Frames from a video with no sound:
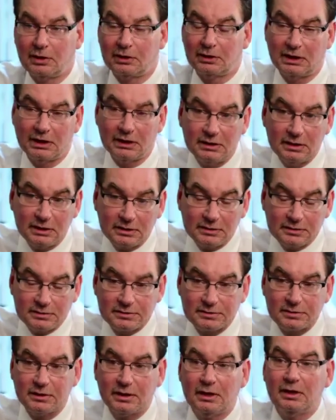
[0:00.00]

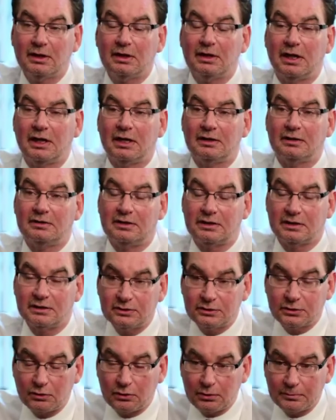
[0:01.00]
kidneys, and
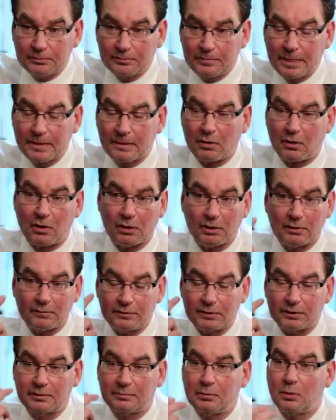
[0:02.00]
dental, all of
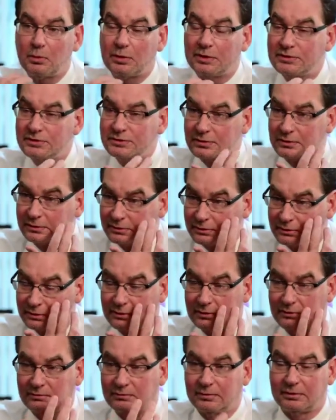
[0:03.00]
the points
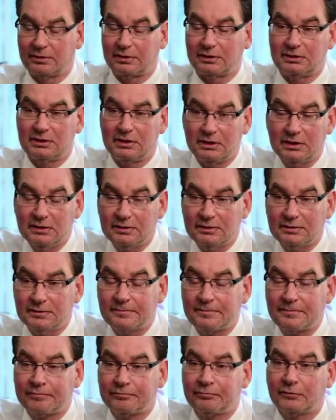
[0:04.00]
on, for the teeth,
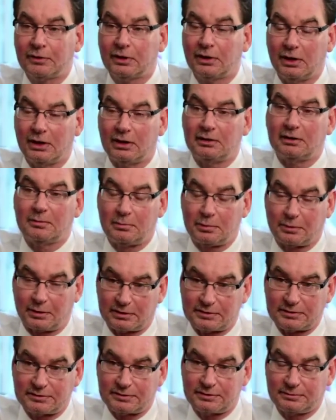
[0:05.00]
and the
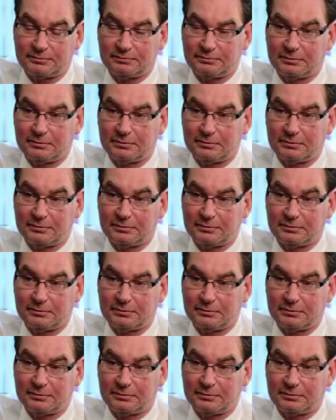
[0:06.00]
breast.